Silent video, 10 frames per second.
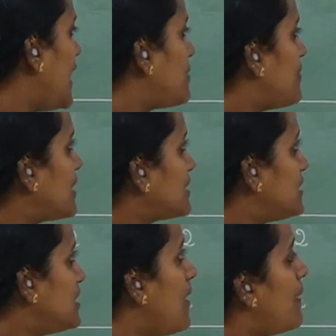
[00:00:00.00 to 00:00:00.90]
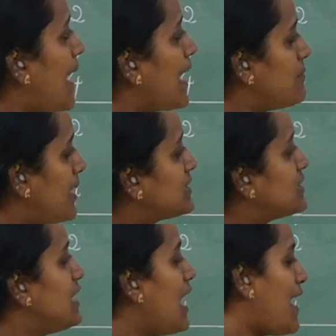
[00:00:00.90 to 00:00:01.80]
8 marks, 9
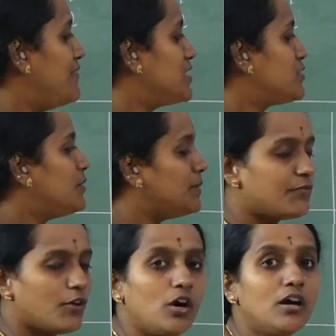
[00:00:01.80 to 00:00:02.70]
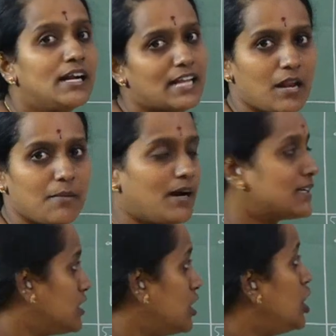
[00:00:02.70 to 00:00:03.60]
marks and this will be for 10
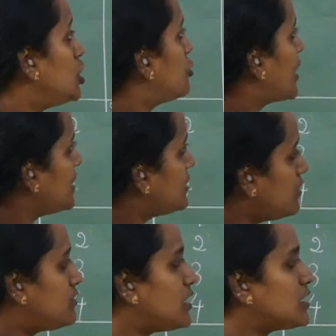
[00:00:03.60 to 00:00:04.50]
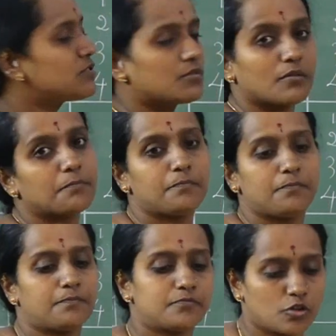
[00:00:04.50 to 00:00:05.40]
marks. Together this
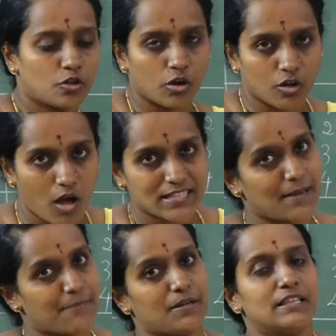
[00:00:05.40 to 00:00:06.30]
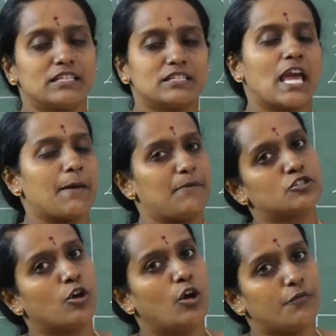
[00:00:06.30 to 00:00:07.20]
concept, this
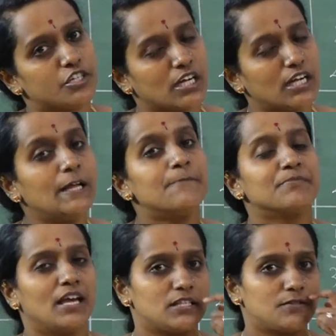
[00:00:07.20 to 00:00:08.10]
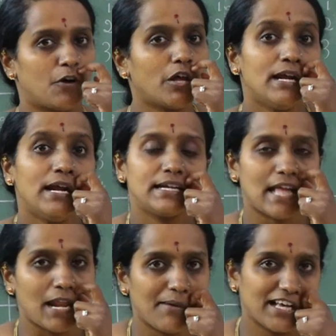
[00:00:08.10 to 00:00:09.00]
is coefficient is for
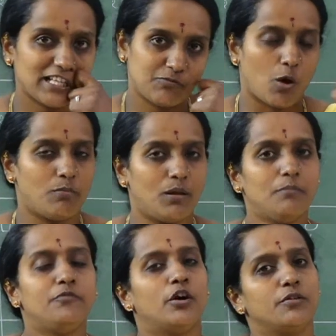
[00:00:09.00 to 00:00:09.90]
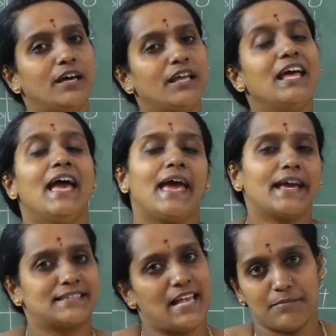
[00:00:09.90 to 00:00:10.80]
10 marks problem for your
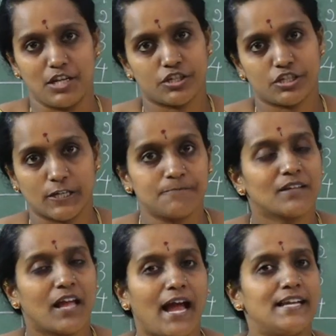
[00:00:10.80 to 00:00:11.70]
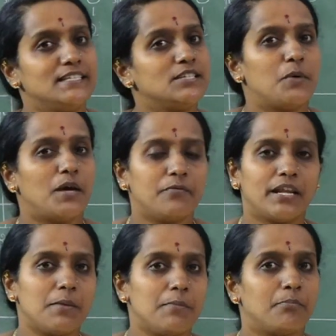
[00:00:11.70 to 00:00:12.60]
examination and this is very
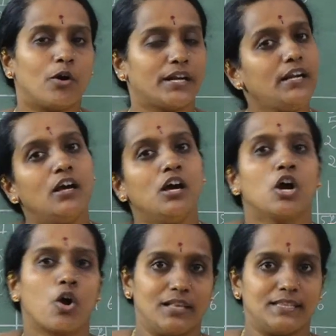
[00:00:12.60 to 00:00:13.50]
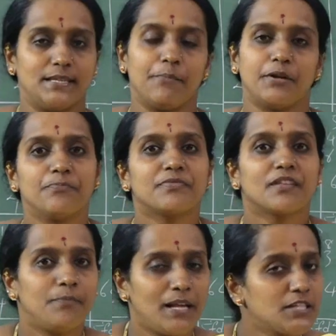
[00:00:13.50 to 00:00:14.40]
very important concept.
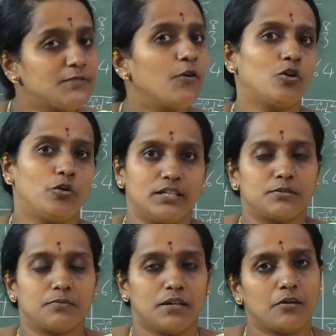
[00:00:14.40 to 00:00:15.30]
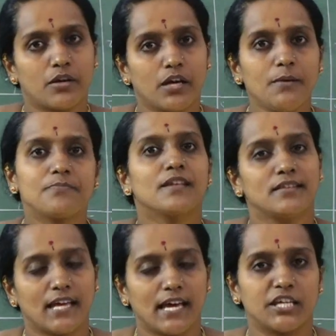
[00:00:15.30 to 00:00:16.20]
Please follow this one okay.
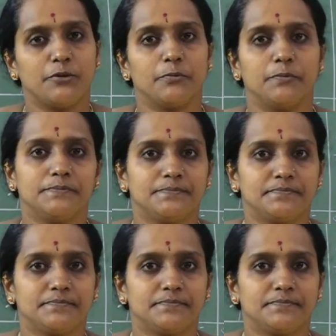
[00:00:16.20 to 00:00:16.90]
Thank you.